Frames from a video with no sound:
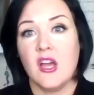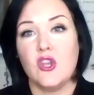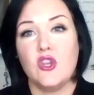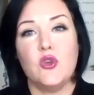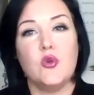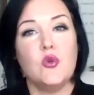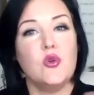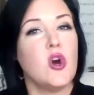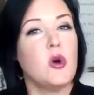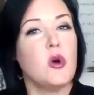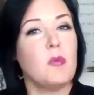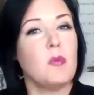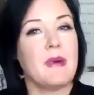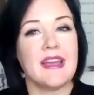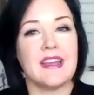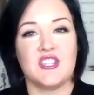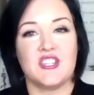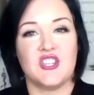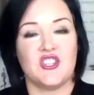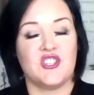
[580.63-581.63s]
You know, my
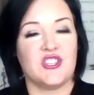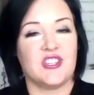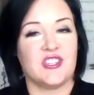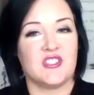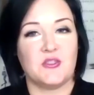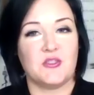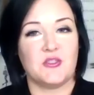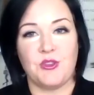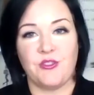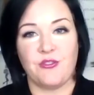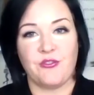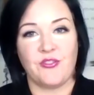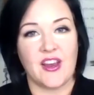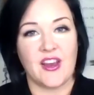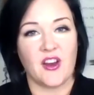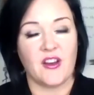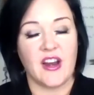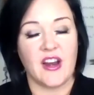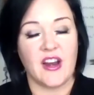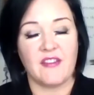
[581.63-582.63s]
intention is to be
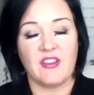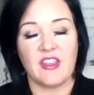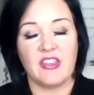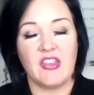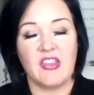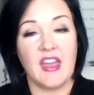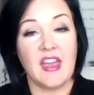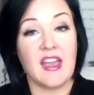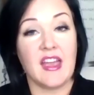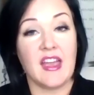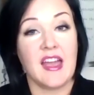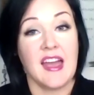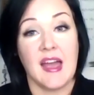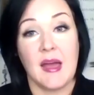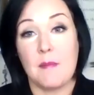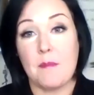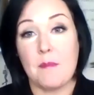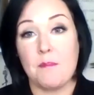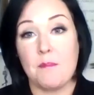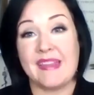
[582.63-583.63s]
fair at everything,
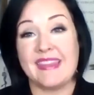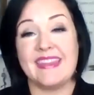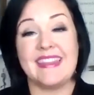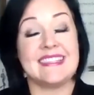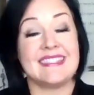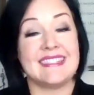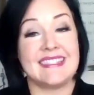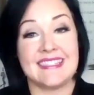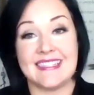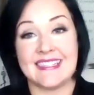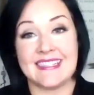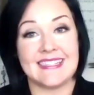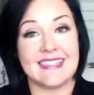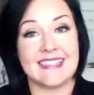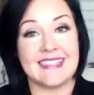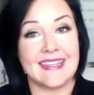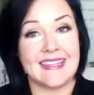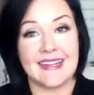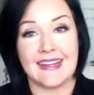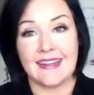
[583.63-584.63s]
but this
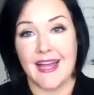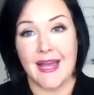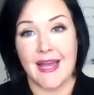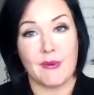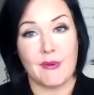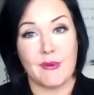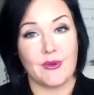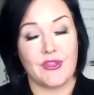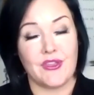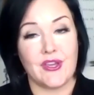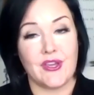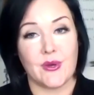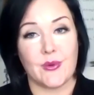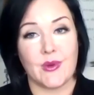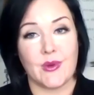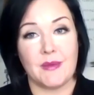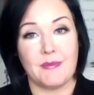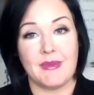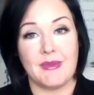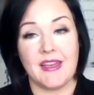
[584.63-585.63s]
isn't in alignment with the
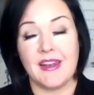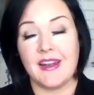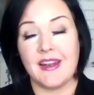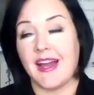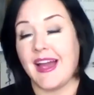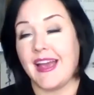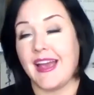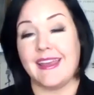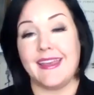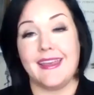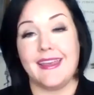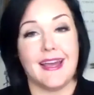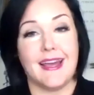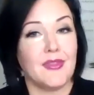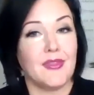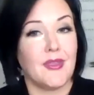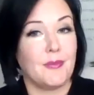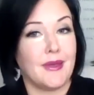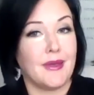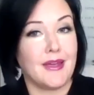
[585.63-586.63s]
agreement. I
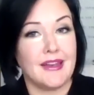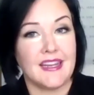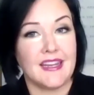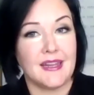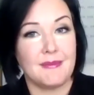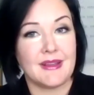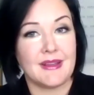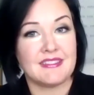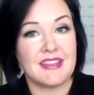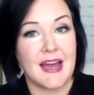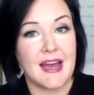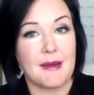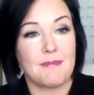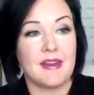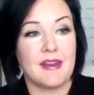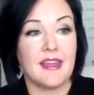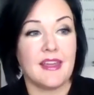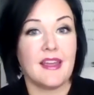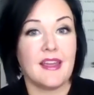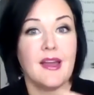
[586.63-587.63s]
get the pandemic's
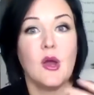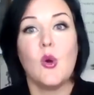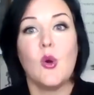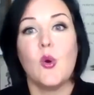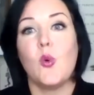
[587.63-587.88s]
happening.